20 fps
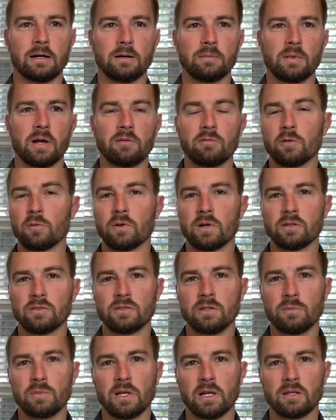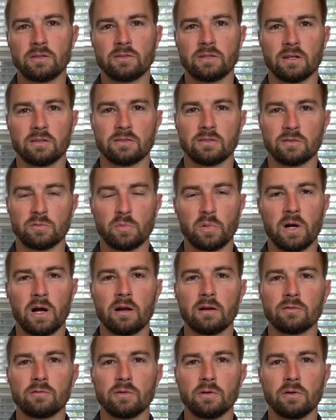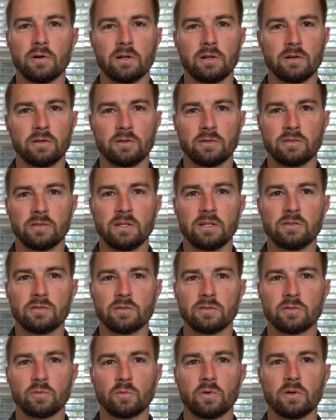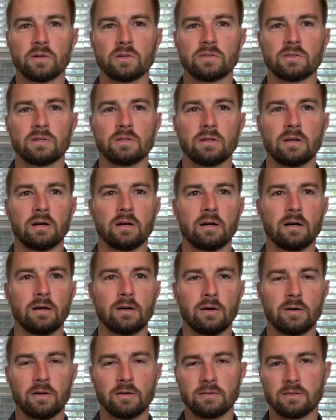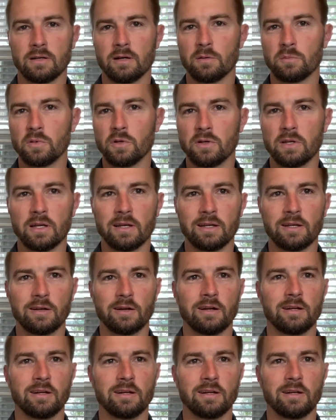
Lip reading: Everyone at GBHS is proud of you. I know your teachers worked hard to help you get here.